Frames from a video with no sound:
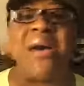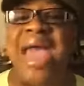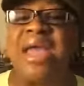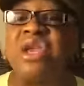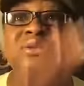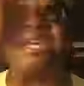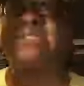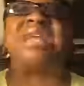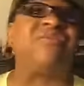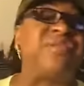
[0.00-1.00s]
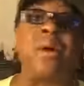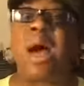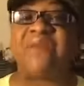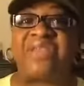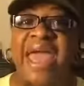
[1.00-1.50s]
have, you just flew
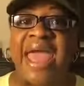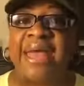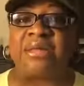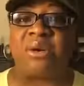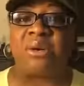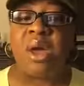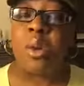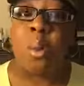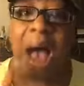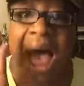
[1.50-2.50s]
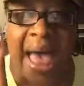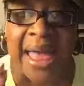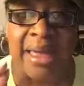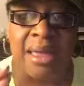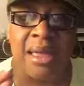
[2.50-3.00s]
off the handle.
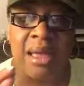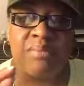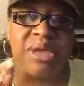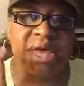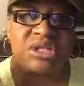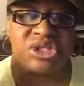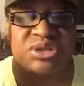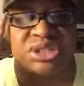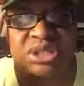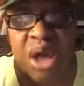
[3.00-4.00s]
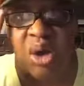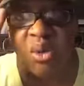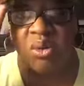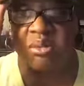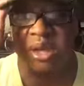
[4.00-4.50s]
Why? Because your
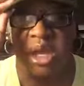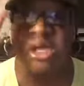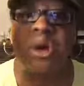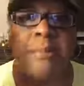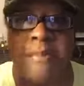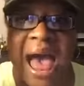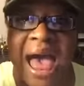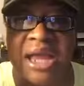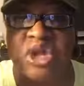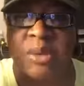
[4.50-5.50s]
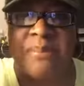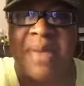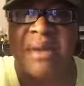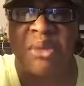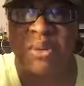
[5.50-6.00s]
soul your mind, your
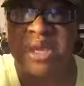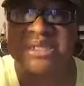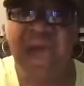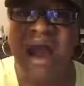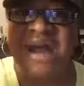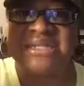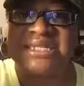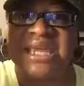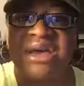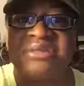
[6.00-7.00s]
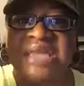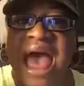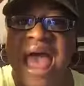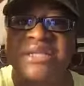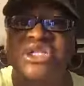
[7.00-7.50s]
memories are still
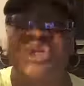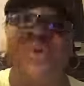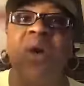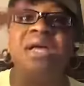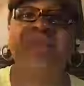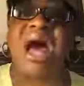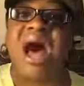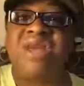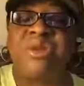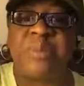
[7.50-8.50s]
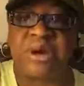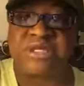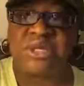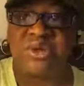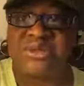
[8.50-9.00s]
tied to the other
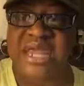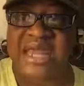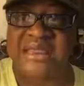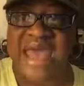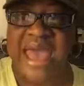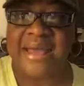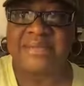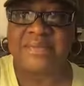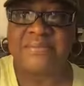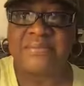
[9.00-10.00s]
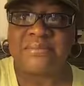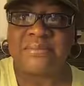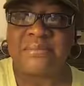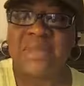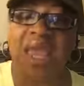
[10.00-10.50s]
person who did that.
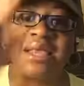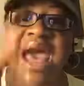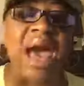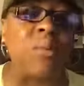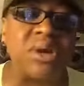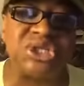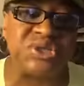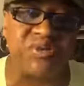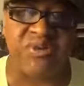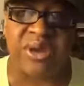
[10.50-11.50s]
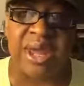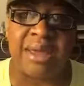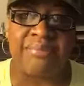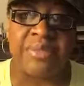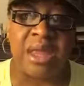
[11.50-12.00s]
And God wants you free.
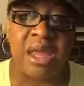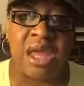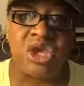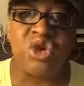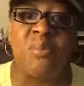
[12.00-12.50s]
You